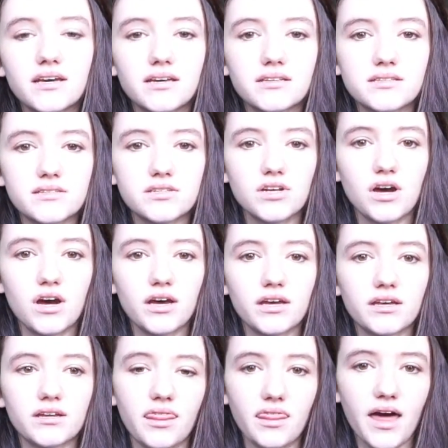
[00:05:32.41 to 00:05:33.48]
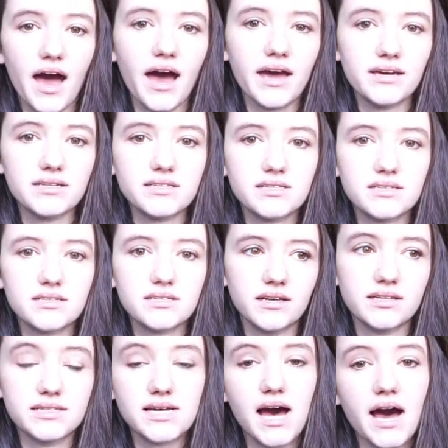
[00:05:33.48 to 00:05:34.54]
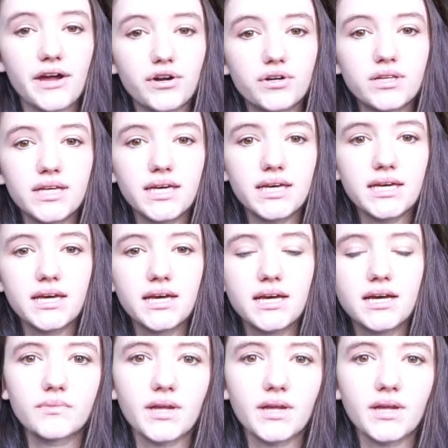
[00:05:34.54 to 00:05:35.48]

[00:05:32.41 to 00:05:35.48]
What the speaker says: It's not that entirely.